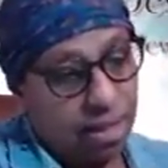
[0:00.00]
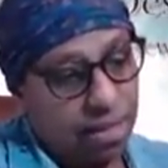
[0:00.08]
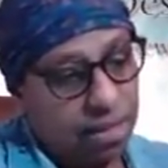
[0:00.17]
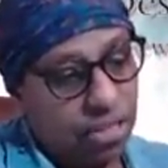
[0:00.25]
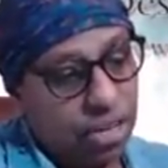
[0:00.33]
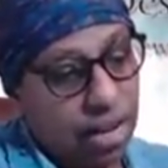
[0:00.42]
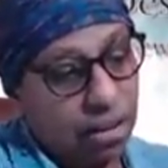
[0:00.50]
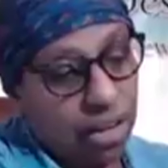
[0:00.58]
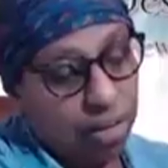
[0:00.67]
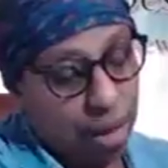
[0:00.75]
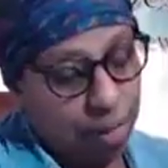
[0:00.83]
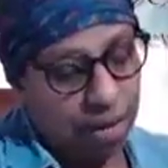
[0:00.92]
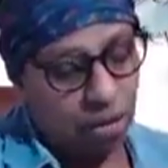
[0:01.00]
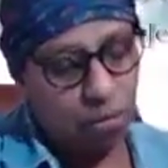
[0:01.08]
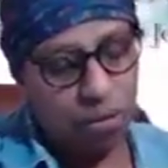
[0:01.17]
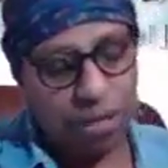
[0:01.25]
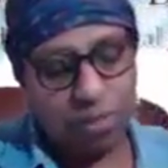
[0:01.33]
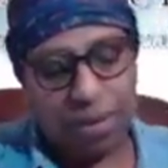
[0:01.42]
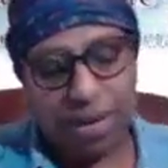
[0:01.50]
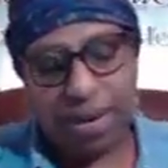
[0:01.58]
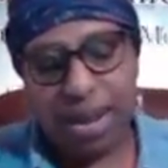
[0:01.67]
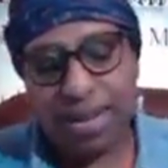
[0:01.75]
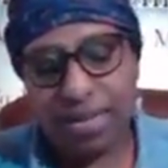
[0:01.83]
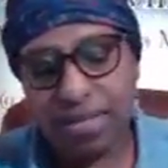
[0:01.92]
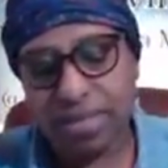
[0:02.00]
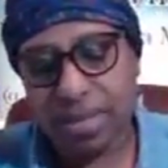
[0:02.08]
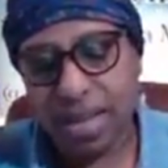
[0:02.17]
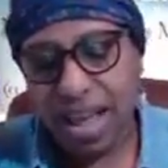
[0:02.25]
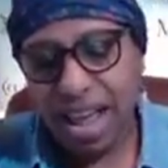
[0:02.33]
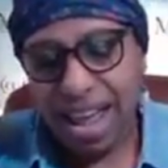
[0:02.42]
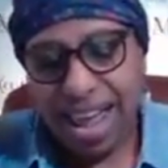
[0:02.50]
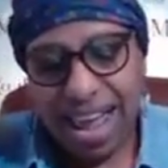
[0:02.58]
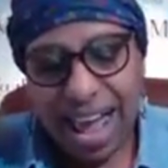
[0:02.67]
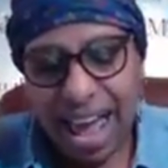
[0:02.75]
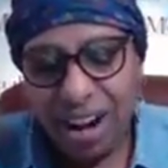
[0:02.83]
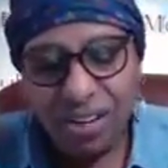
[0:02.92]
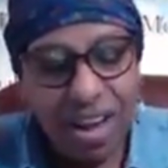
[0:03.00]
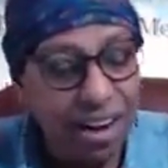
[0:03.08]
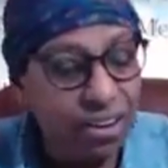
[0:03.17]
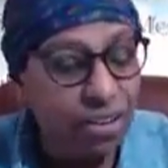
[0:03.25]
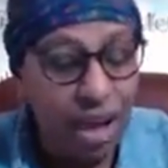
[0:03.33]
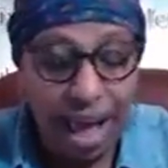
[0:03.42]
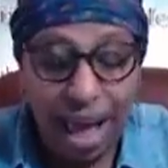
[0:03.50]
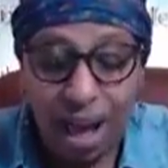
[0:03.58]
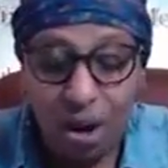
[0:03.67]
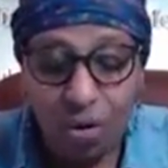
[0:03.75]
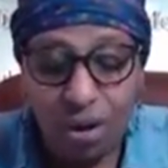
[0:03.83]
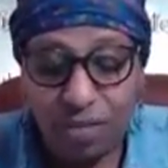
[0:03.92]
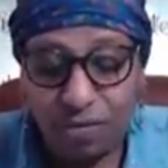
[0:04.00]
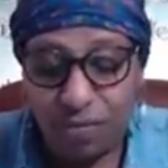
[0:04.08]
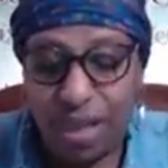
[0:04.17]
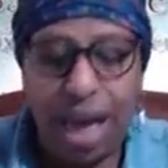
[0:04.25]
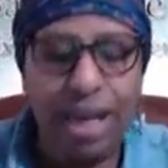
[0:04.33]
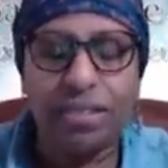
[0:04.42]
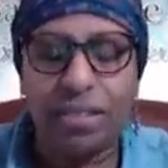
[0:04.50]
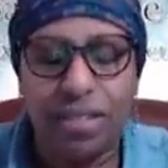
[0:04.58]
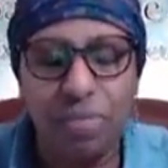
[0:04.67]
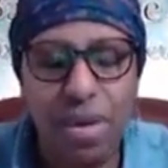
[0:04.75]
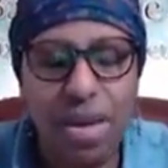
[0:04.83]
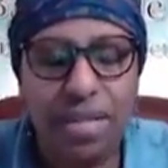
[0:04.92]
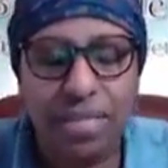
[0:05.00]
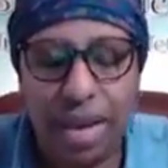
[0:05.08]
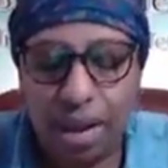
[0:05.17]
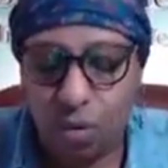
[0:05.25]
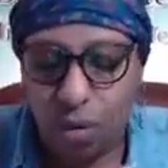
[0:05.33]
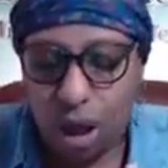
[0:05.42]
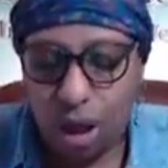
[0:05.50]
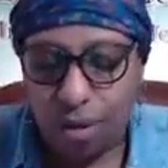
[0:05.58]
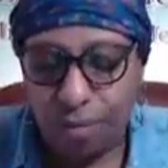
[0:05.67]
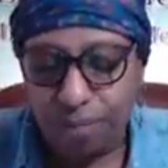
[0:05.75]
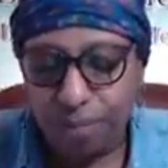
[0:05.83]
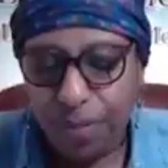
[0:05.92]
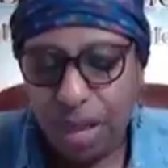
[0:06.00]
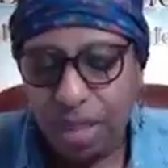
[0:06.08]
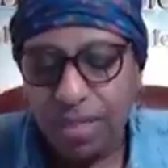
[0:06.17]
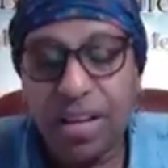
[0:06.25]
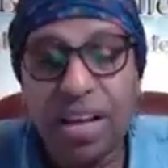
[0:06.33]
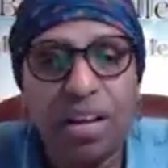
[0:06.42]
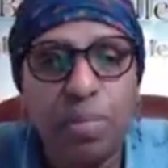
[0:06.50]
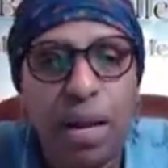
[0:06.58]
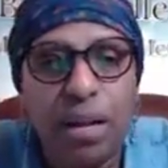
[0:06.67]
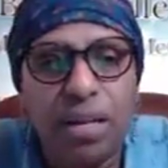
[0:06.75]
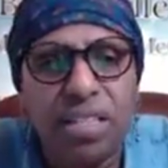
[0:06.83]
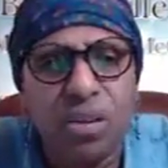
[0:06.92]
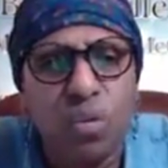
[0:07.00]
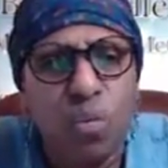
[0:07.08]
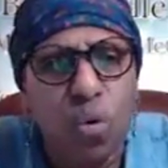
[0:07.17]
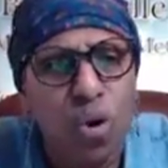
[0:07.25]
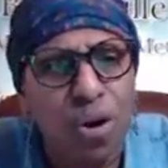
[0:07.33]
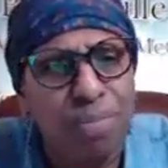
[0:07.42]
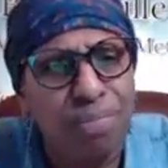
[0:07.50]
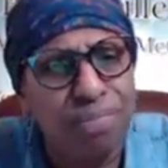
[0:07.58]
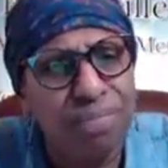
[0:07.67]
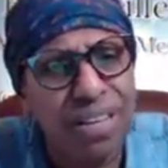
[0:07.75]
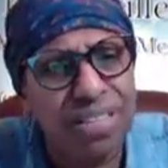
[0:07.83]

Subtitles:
the shine will come up and really be a nice, I don't know how, to me it's like the gunmetal is a warm